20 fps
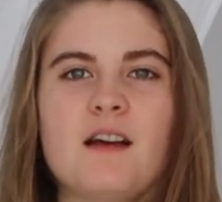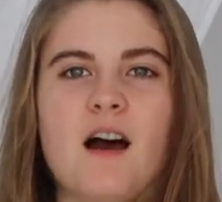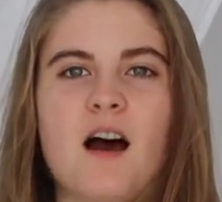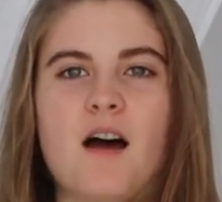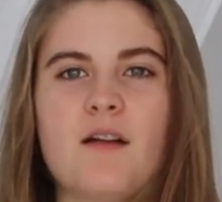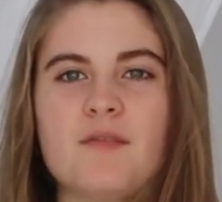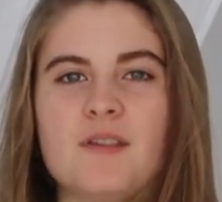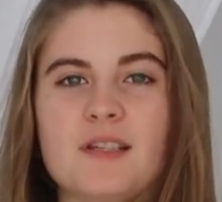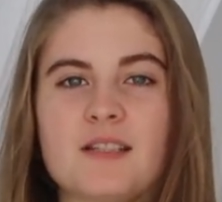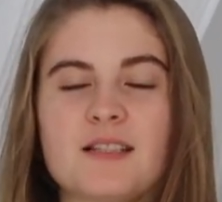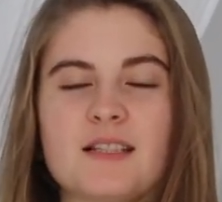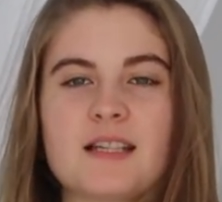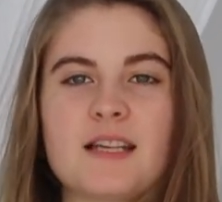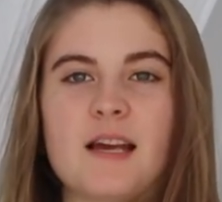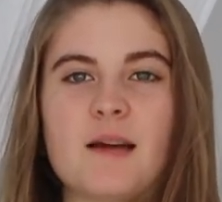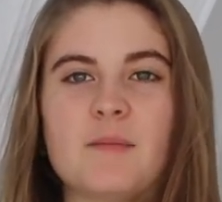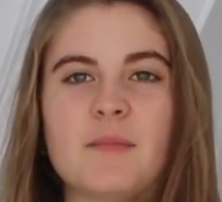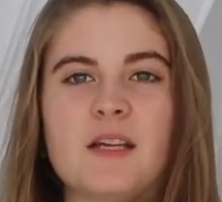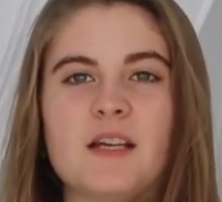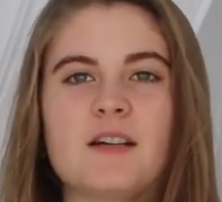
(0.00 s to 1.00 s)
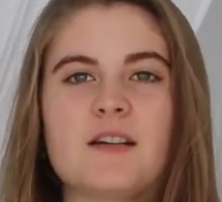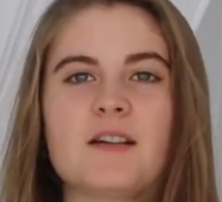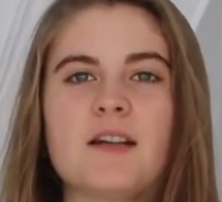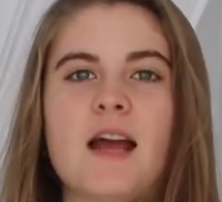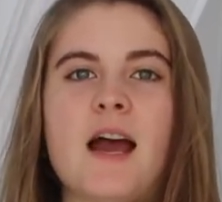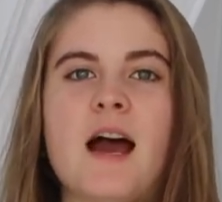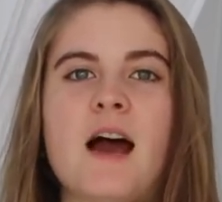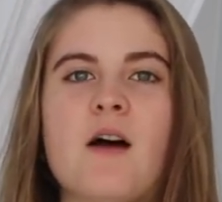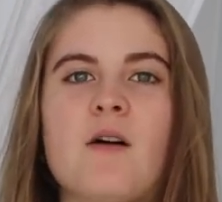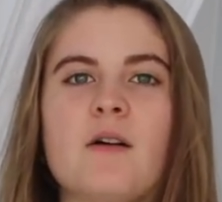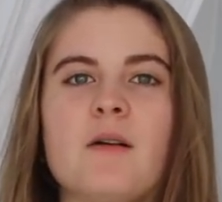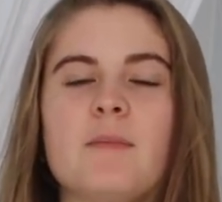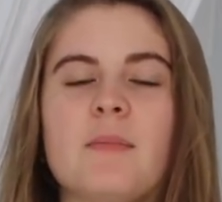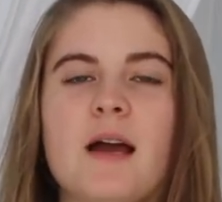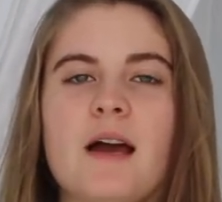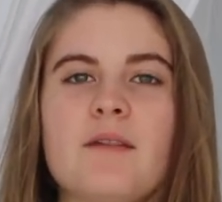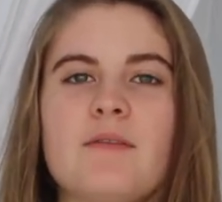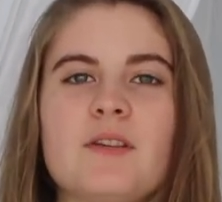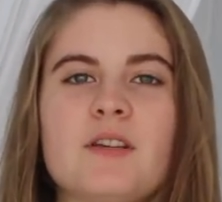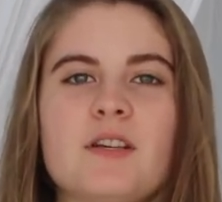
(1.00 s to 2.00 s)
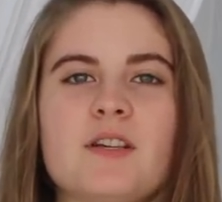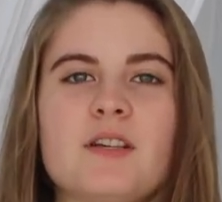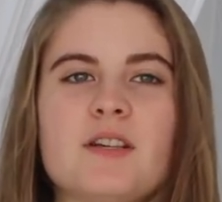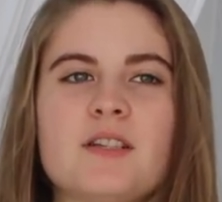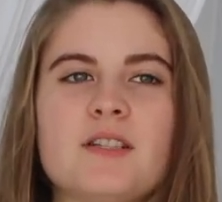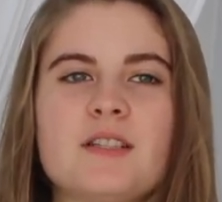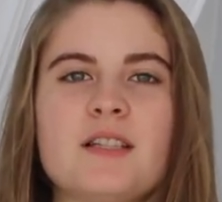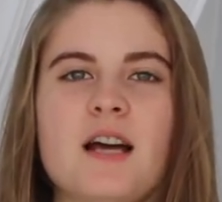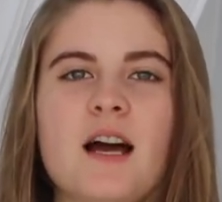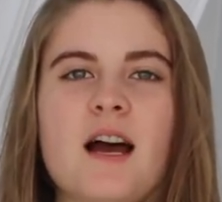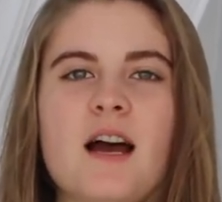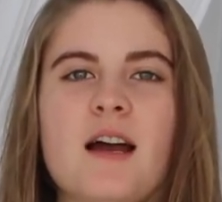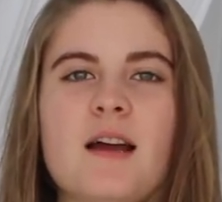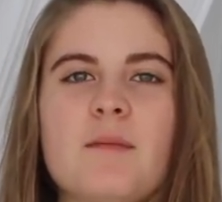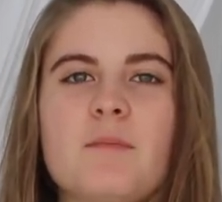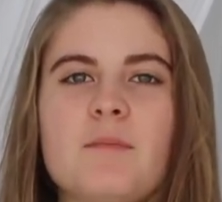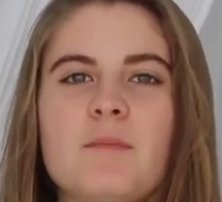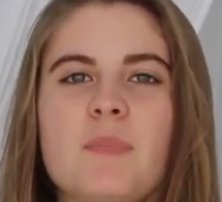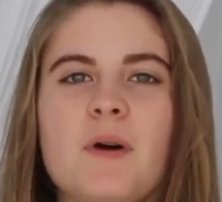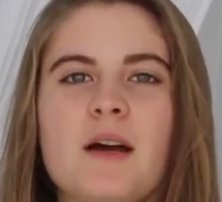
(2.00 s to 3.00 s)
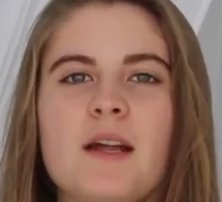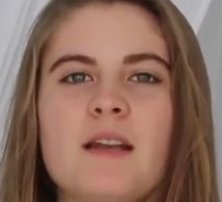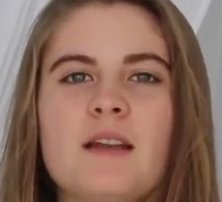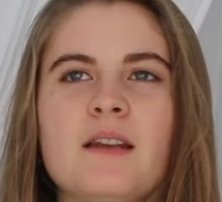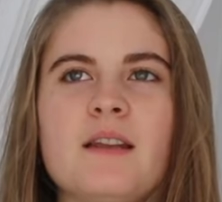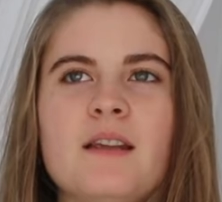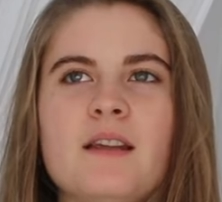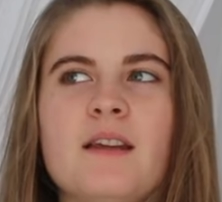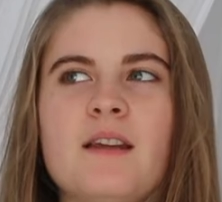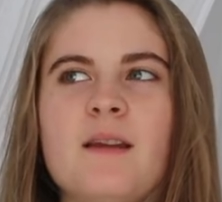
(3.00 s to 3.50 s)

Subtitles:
Obviously, I'm here now, I'm having a good time, but